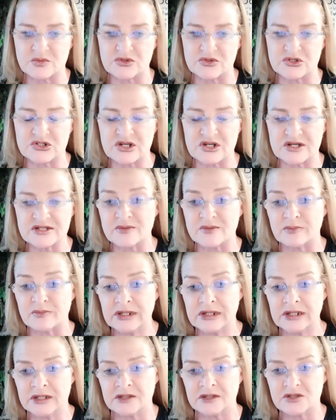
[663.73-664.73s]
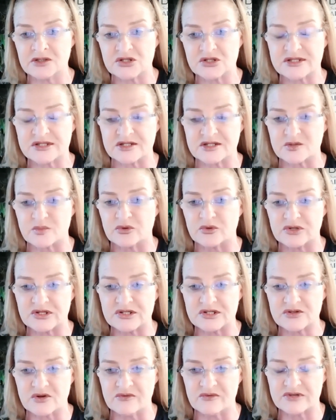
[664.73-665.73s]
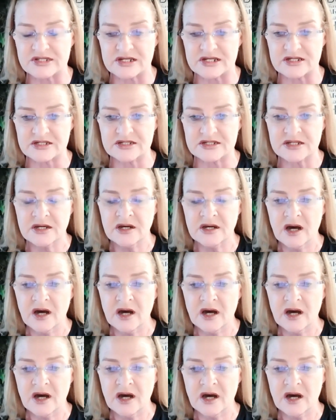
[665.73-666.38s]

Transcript: which doesn't mean just disability services.